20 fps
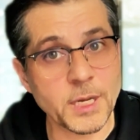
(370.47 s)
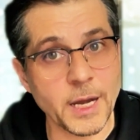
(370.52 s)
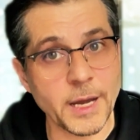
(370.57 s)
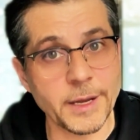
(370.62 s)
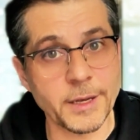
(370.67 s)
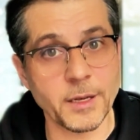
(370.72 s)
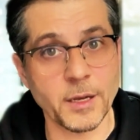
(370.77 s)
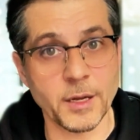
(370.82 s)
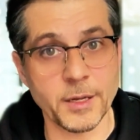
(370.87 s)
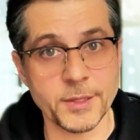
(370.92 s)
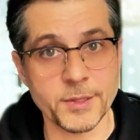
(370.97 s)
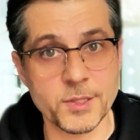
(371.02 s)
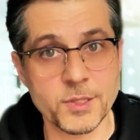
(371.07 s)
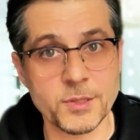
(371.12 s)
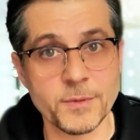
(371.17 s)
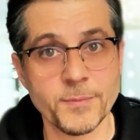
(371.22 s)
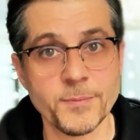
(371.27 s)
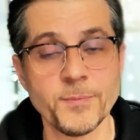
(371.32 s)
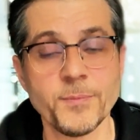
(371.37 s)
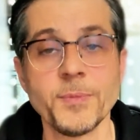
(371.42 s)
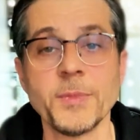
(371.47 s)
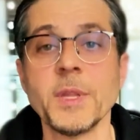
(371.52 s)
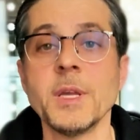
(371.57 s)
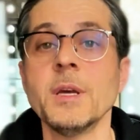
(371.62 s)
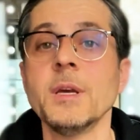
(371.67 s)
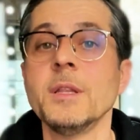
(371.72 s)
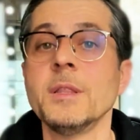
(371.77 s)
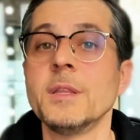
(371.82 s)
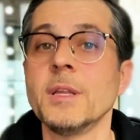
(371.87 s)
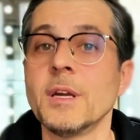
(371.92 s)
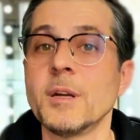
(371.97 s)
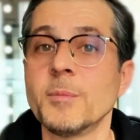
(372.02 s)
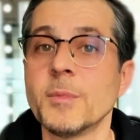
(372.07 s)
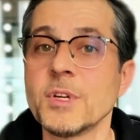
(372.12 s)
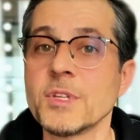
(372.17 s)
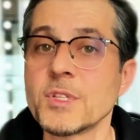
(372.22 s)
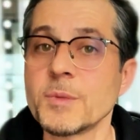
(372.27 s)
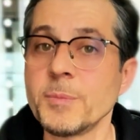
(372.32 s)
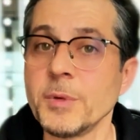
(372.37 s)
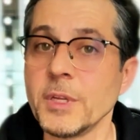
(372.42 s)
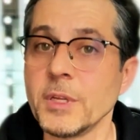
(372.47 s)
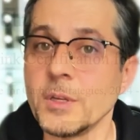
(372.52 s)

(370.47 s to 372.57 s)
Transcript: guidelines. There must be